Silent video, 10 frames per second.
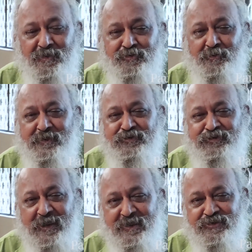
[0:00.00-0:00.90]
So it
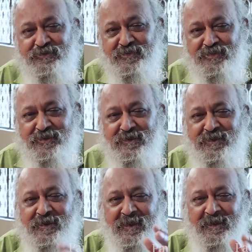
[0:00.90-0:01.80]
takes
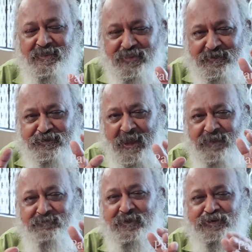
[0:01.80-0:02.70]
the
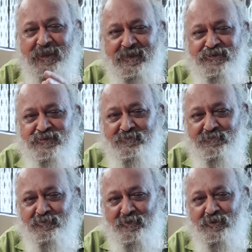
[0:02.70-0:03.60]
time it takes
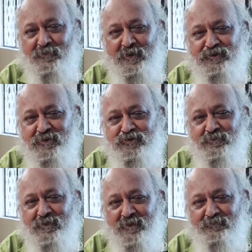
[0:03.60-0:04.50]
for the water to
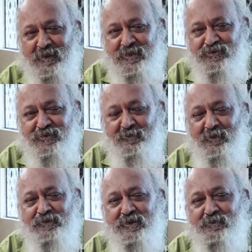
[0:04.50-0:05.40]
be replaced, the
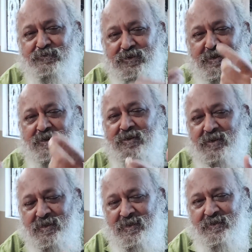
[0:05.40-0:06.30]
water we are
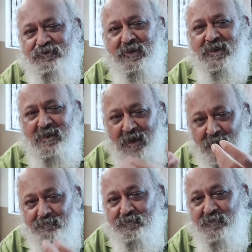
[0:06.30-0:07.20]
taking
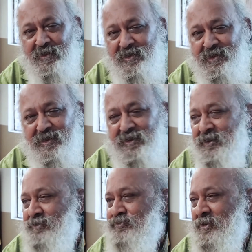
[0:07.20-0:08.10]
up,
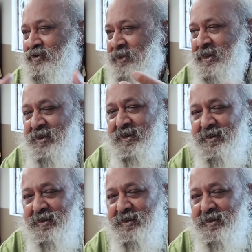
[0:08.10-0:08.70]
it will take,